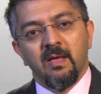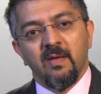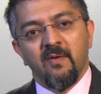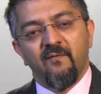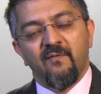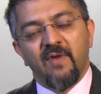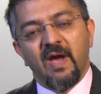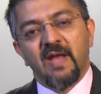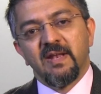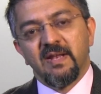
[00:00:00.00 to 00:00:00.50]

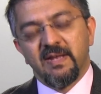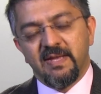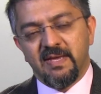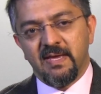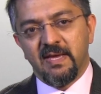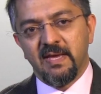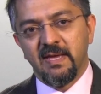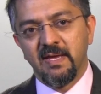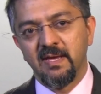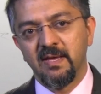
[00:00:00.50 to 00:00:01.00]

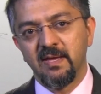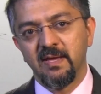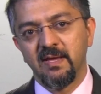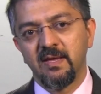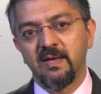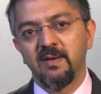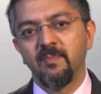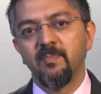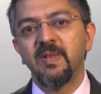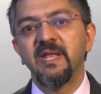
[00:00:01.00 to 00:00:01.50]
Finally,
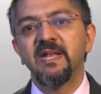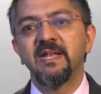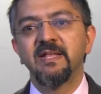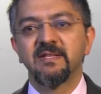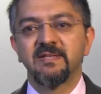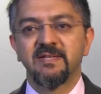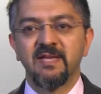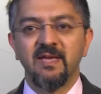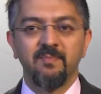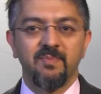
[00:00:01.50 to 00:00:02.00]
completing
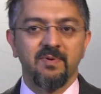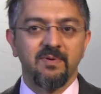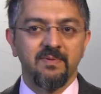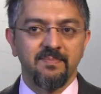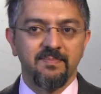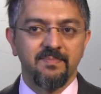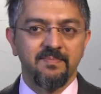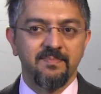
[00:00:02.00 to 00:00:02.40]
the taper.